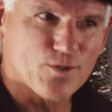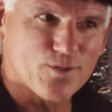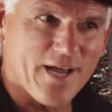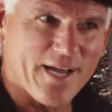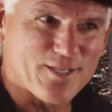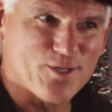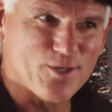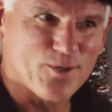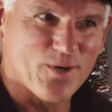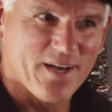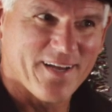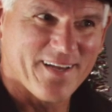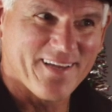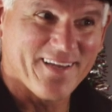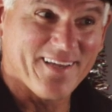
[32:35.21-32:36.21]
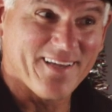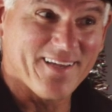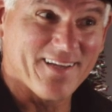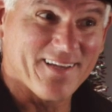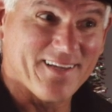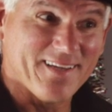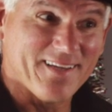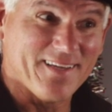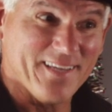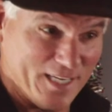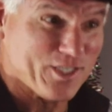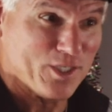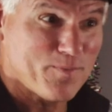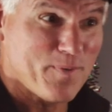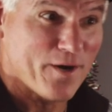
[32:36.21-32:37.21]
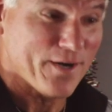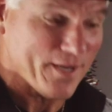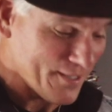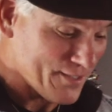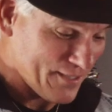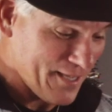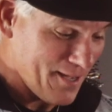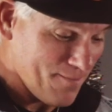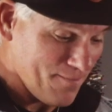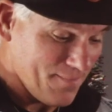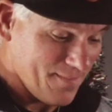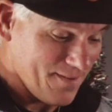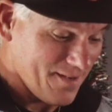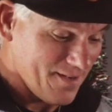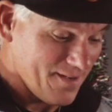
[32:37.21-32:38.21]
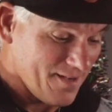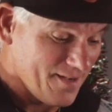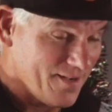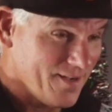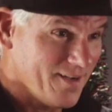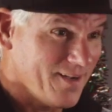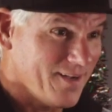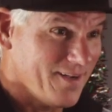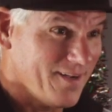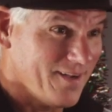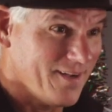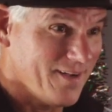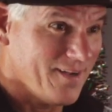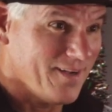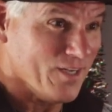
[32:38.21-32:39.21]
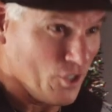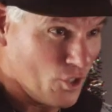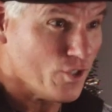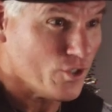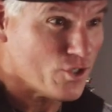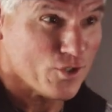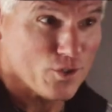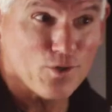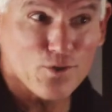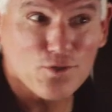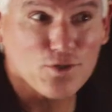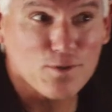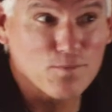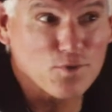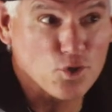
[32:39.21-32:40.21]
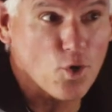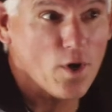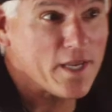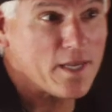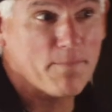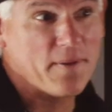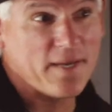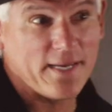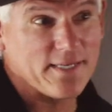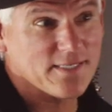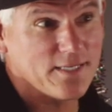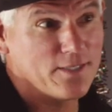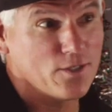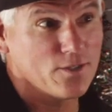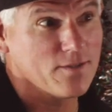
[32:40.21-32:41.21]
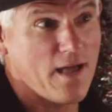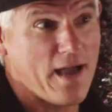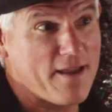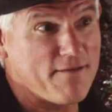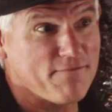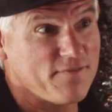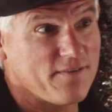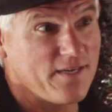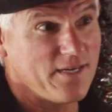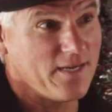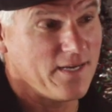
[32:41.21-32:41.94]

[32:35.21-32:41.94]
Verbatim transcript: you like to experience them? Could you use some joy and peace in your life?